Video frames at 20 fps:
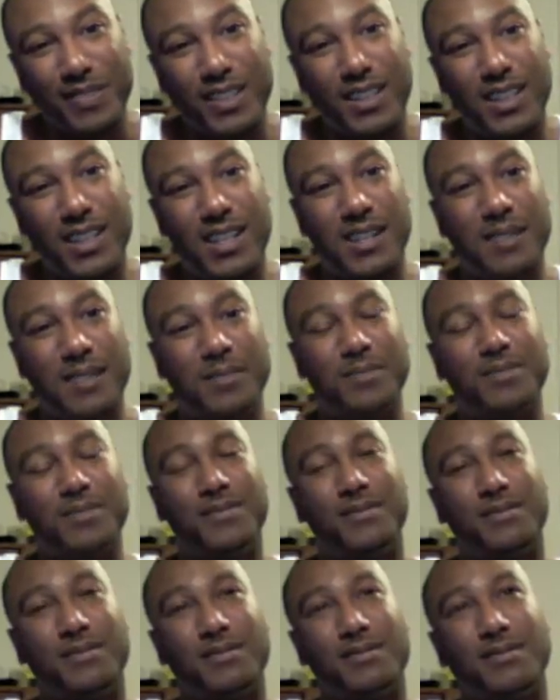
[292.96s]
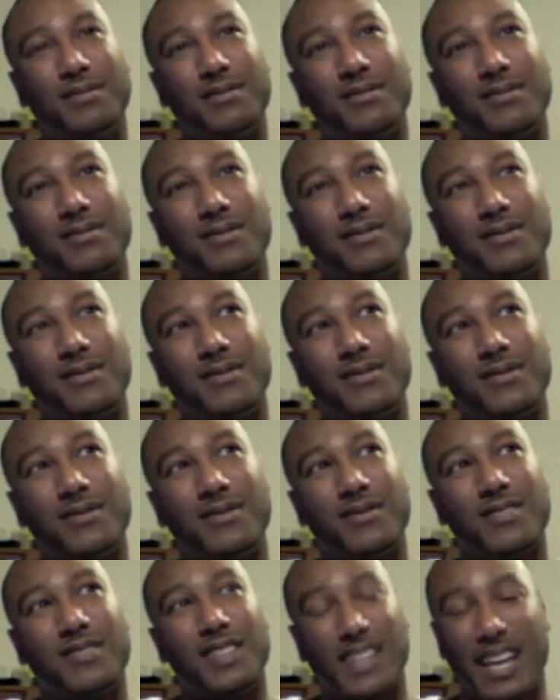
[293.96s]
Um,
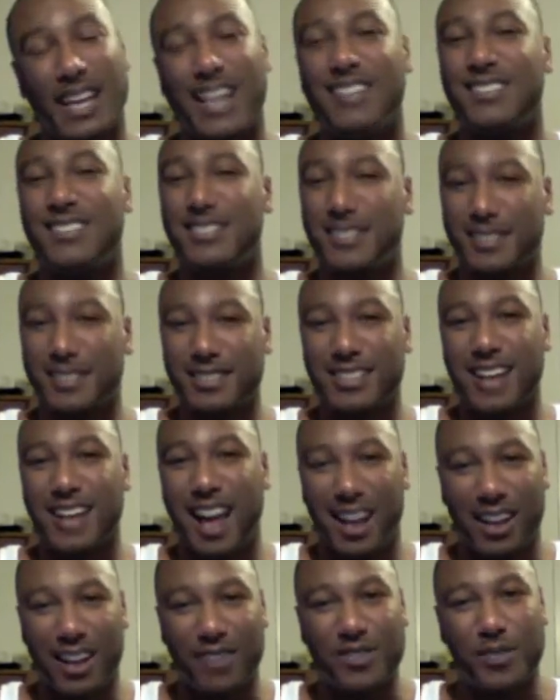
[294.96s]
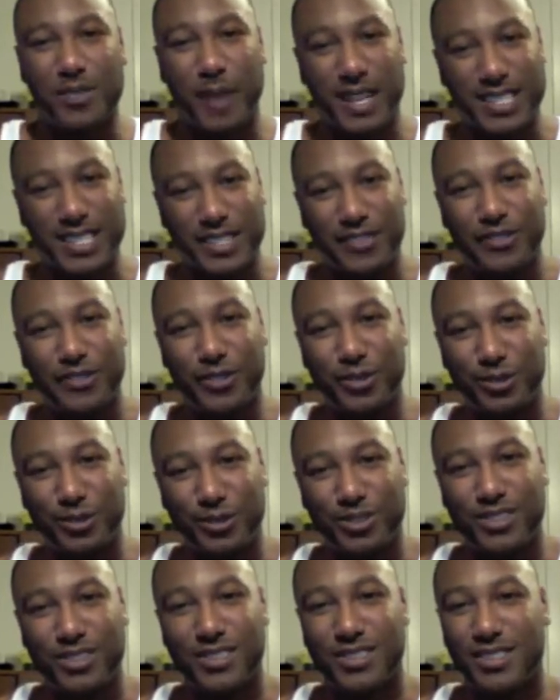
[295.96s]
yes, I love spicy
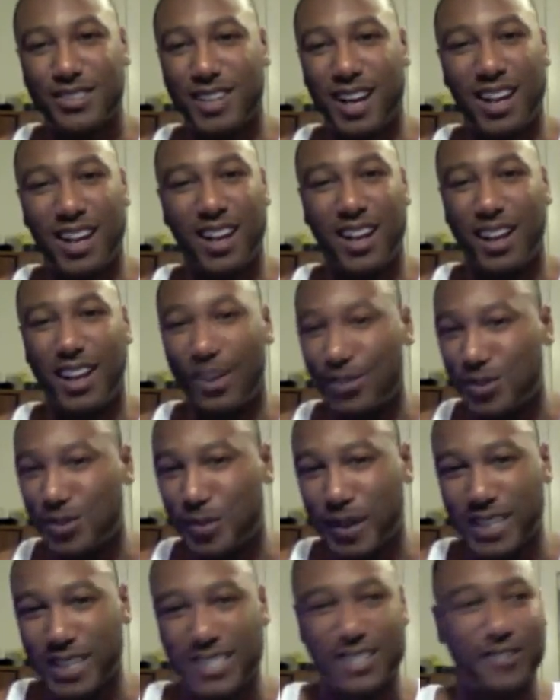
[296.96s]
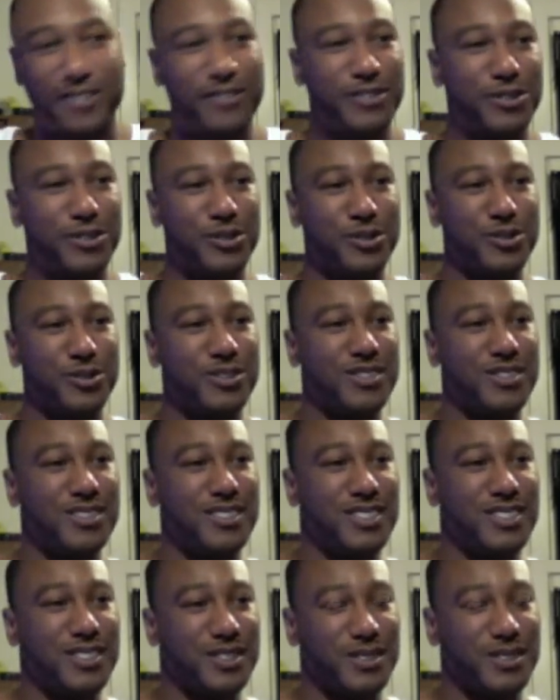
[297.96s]
foods. I love spicy foods,
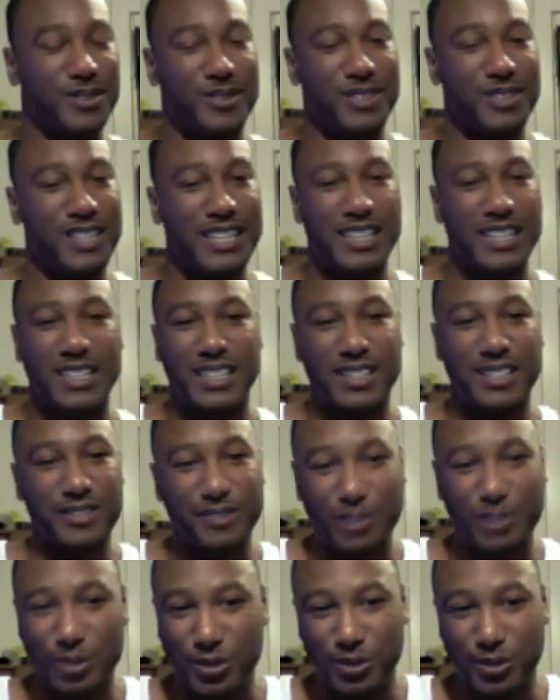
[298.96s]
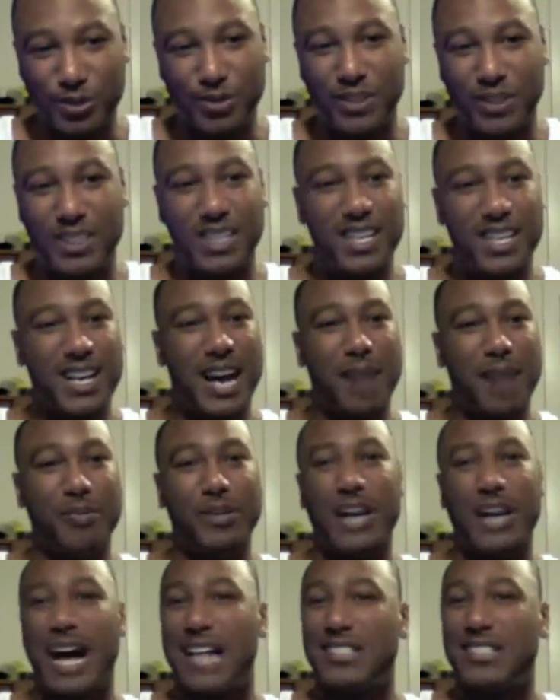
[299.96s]
you know, the Indian food. I
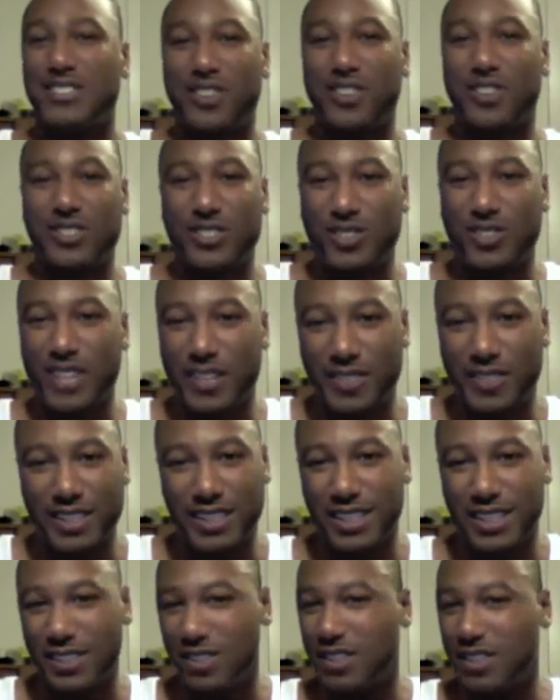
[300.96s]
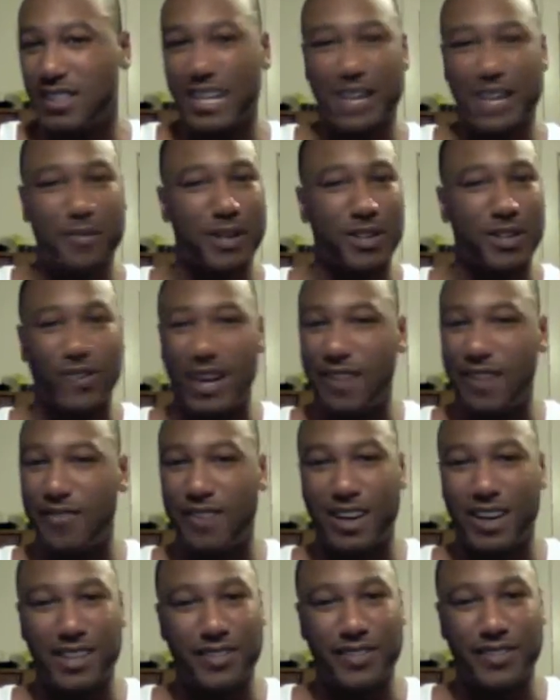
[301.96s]
put hot sauce on everything. You can thank my
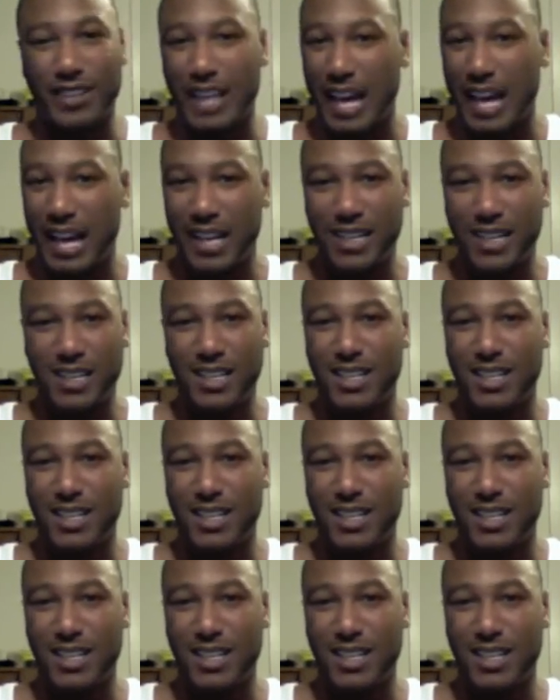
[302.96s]
grandfather for that.